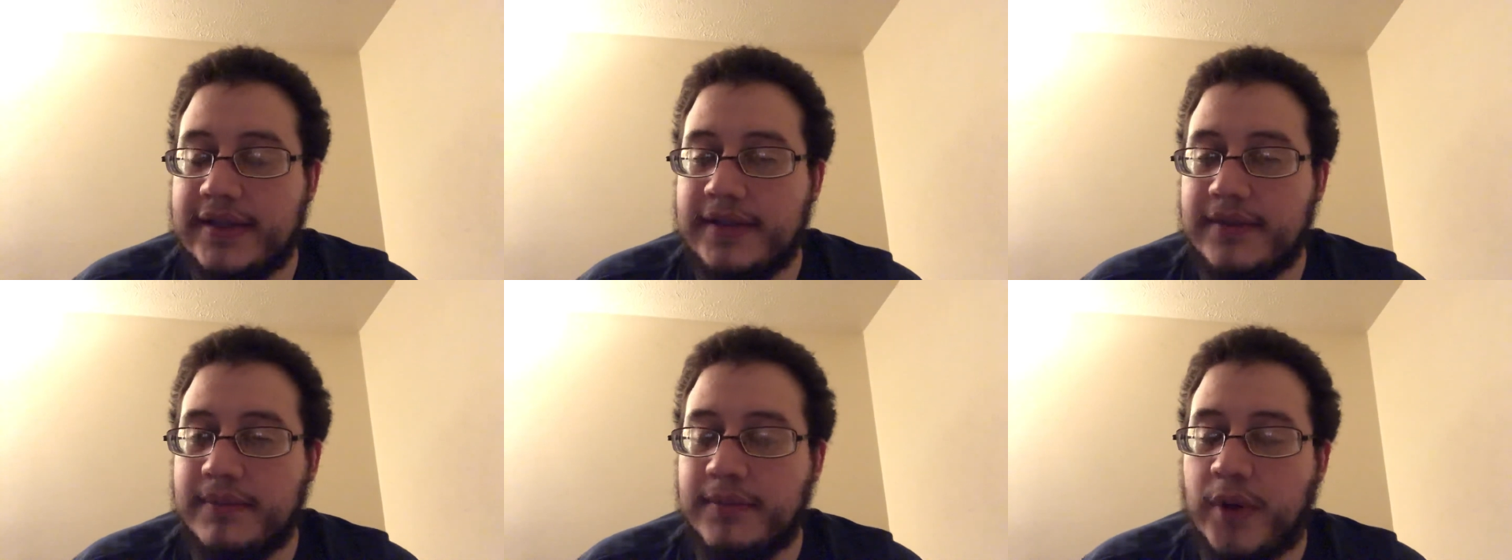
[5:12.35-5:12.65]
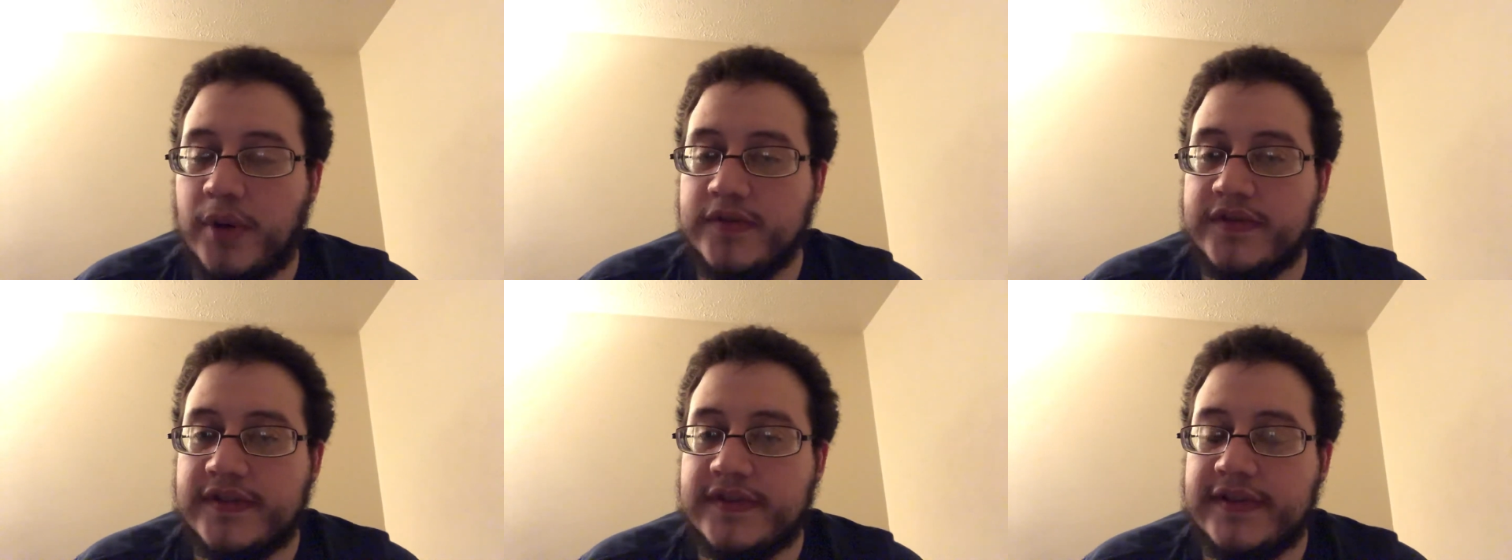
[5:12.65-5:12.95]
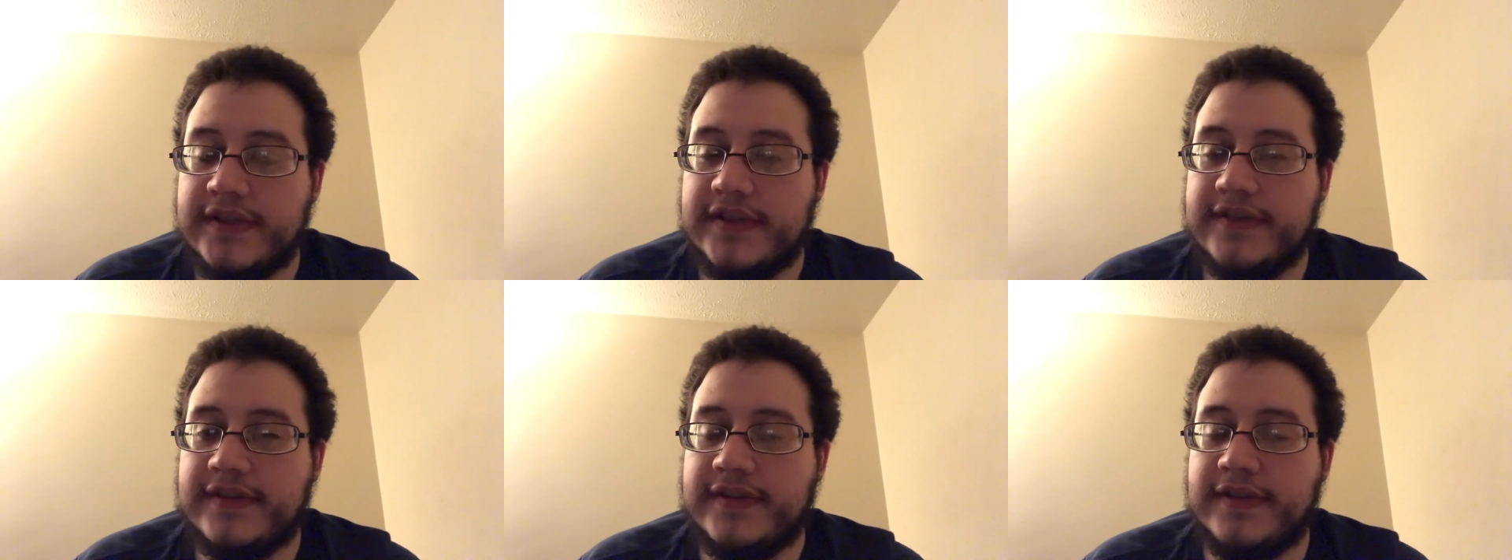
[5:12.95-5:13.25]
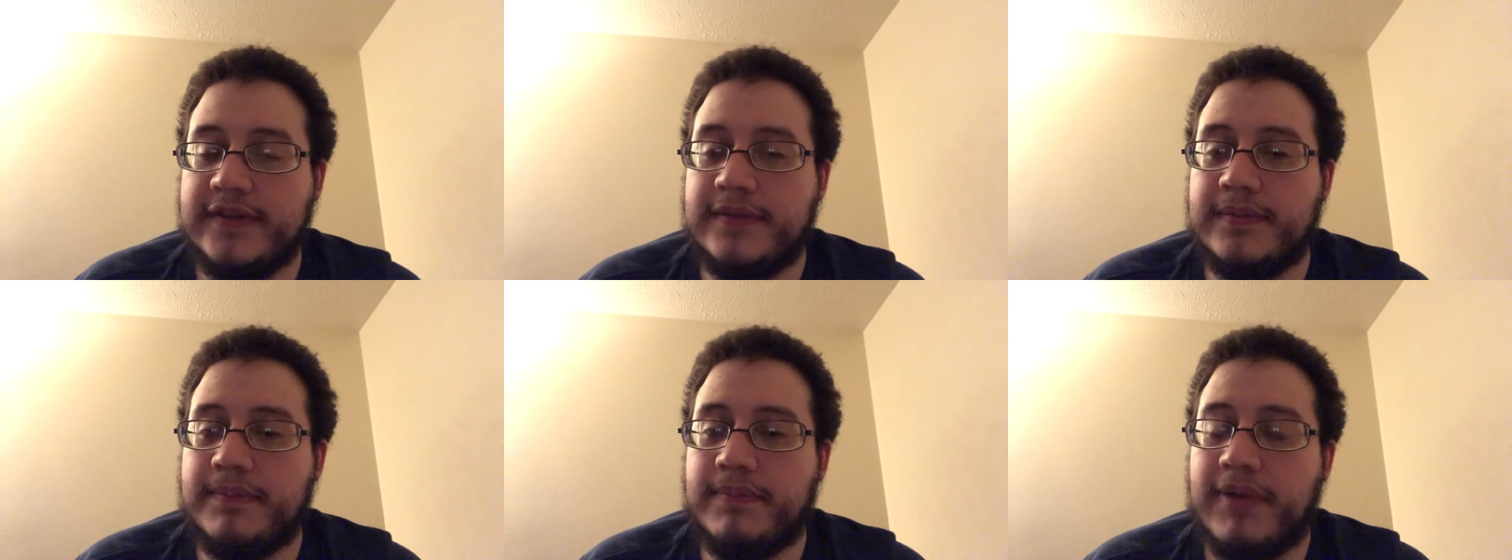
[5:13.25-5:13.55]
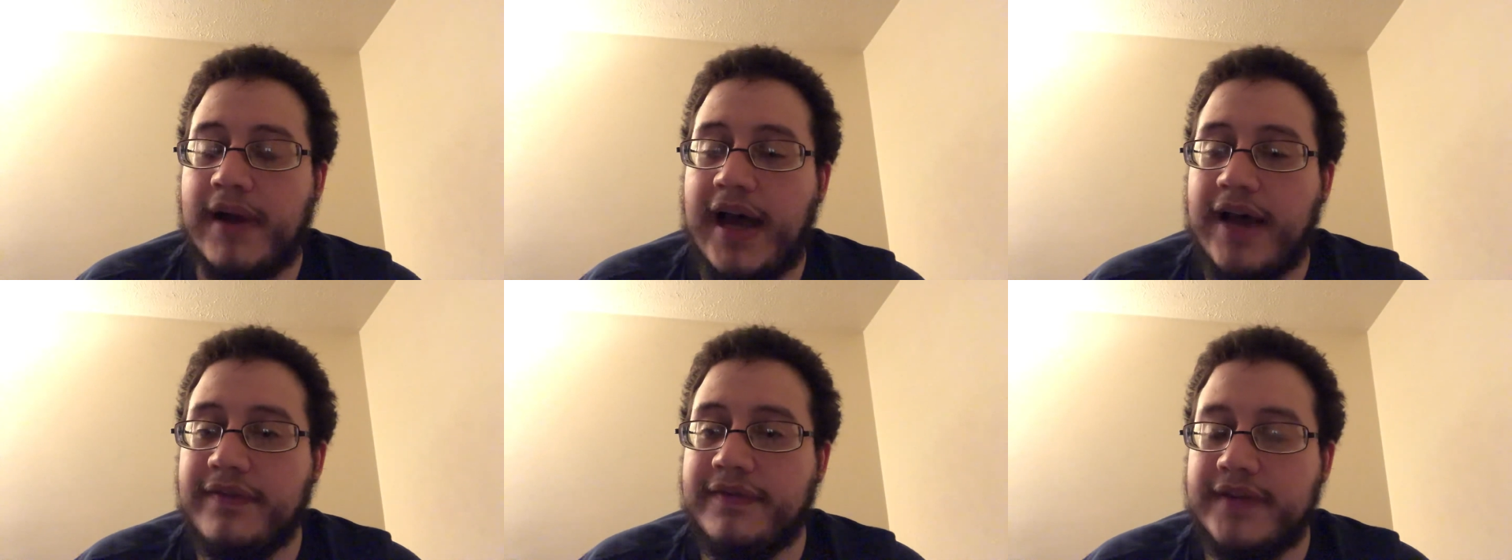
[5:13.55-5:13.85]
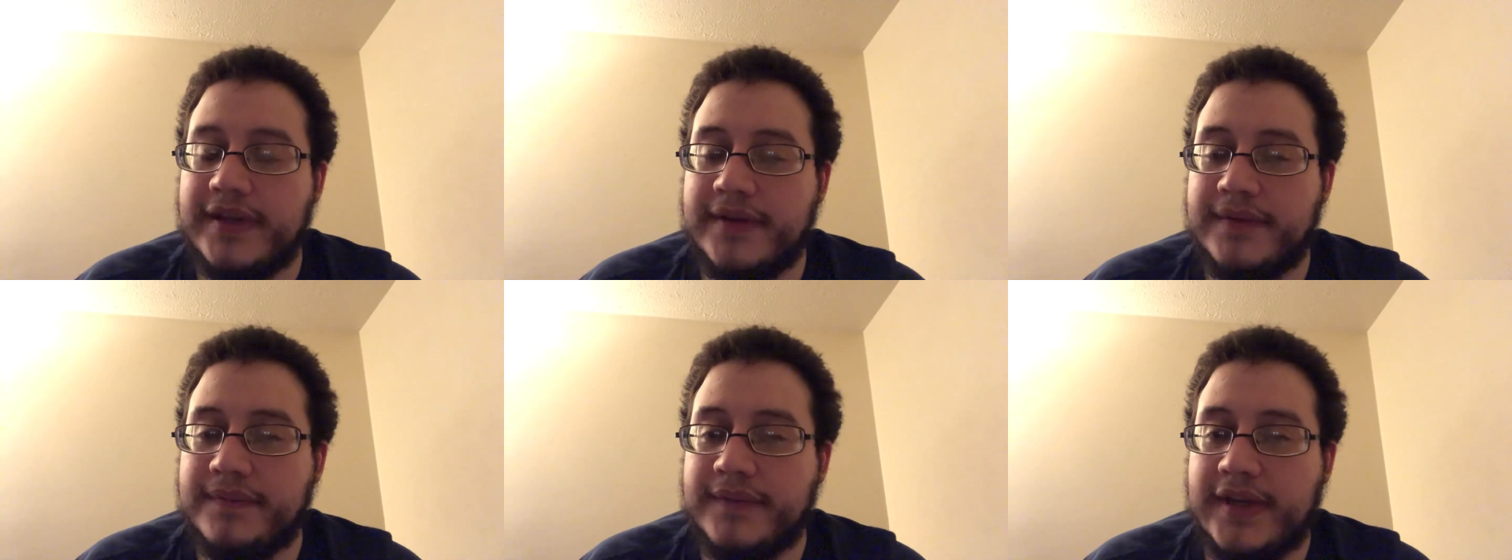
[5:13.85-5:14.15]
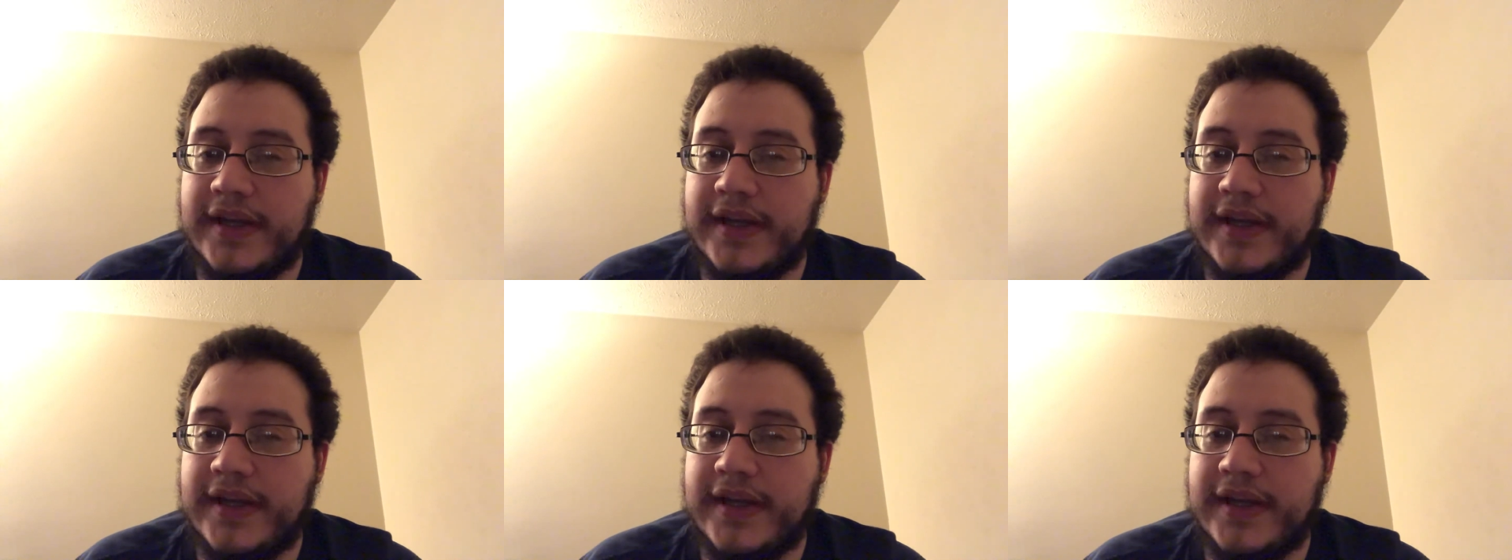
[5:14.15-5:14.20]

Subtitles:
Moses is his prophet,